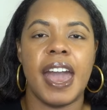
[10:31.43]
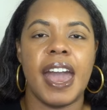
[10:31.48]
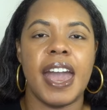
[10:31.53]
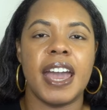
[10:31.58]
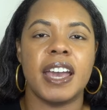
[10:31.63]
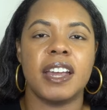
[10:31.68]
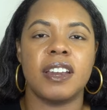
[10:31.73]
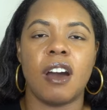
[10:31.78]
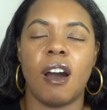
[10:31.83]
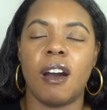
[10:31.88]

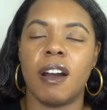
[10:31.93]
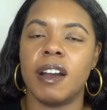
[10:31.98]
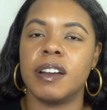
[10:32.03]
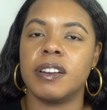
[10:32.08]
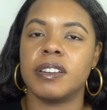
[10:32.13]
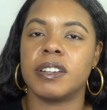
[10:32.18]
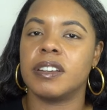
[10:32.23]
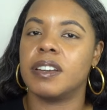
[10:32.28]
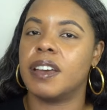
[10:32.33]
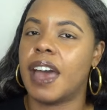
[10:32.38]
and
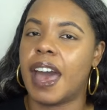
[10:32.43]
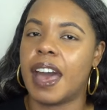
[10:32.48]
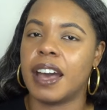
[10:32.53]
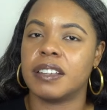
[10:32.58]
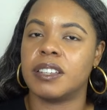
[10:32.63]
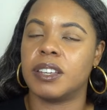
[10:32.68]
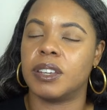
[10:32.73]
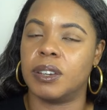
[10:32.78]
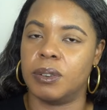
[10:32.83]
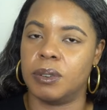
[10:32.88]
aren't
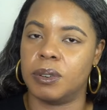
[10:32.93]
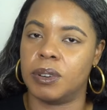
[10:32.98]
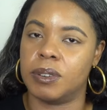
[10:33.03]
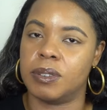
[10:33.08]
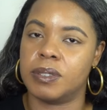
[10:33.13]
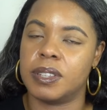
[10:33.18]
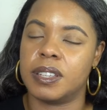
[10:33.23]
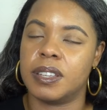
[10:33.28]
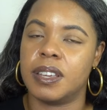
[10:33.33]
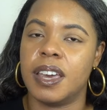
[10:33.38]

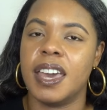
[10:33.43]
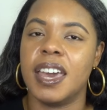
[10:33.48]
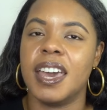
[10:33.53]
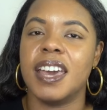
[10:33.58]
executors,